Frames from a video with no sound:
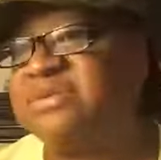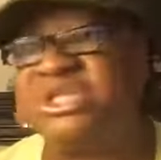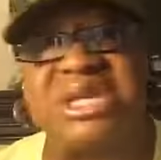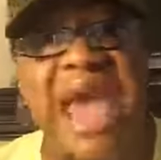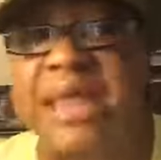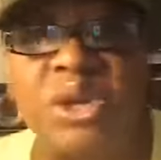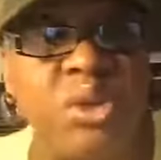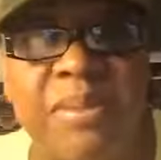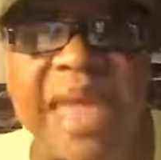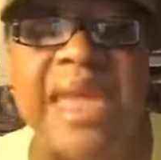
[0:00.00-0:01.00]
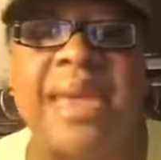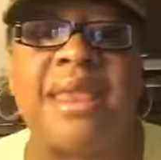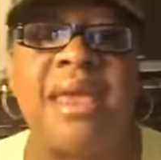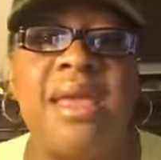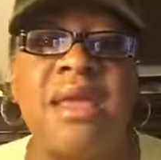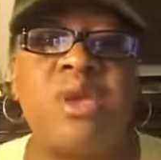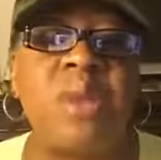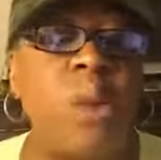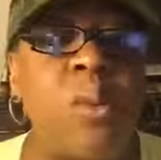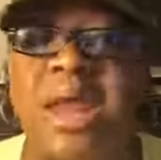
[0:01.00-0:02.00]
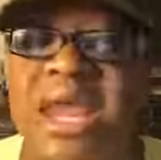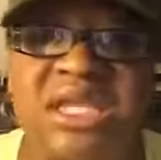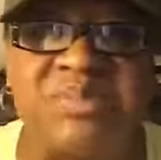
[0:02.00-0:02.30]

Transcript: if she got a new man, you know, what he's